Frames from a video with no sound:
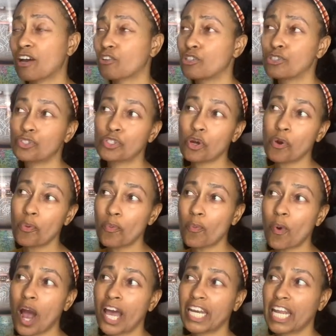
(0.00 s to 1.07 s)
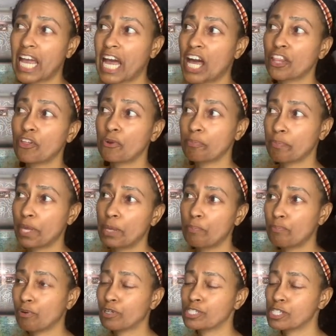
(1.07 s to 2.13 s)
you don't want other
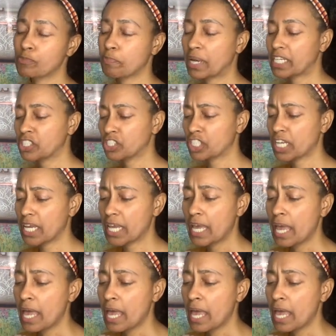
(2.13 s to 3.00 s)
people, especially